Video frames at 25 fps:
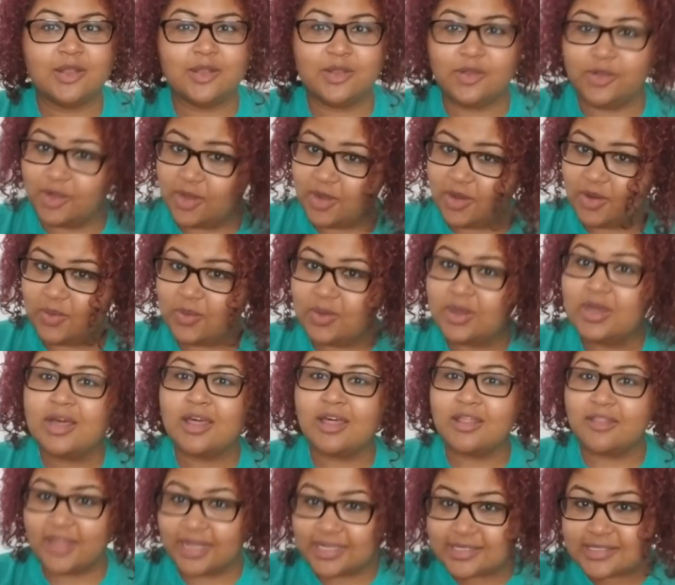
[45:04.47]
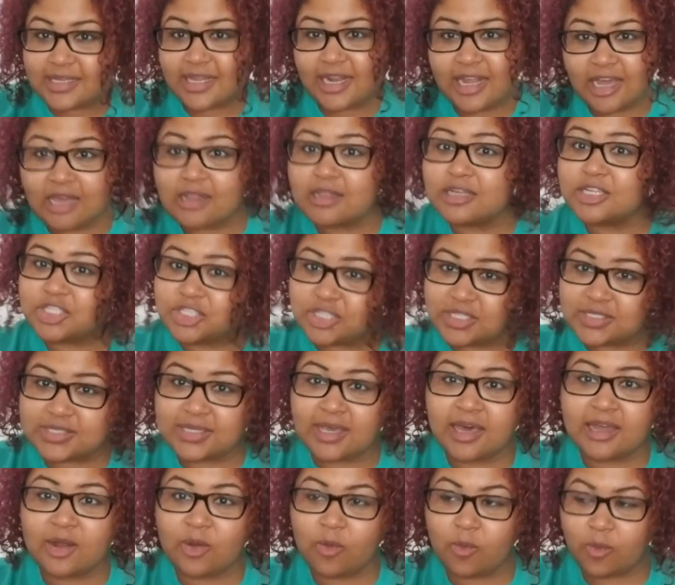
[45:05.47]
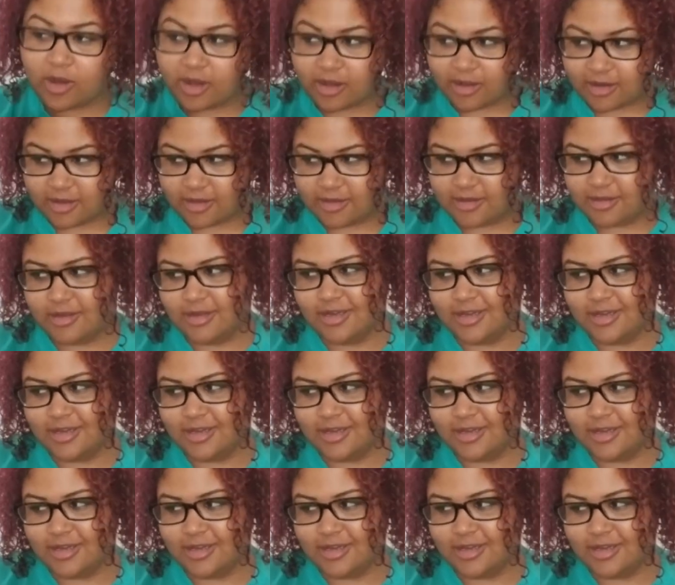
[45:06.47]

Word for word: No, that's not how this shit's going to work.